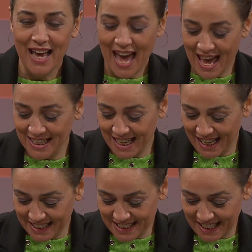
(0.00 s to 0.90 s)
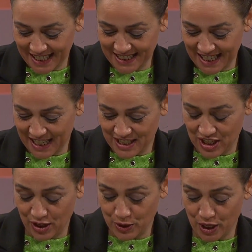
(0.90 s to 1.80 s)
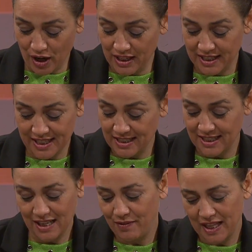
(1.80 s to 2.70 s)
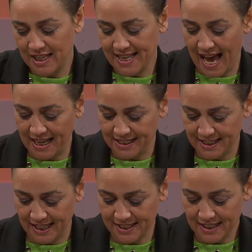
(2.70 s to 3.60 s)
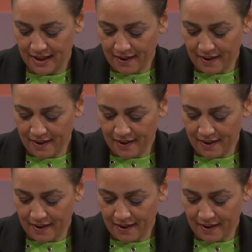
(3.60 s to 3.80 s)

And then she goes on and says the same things Hannah says.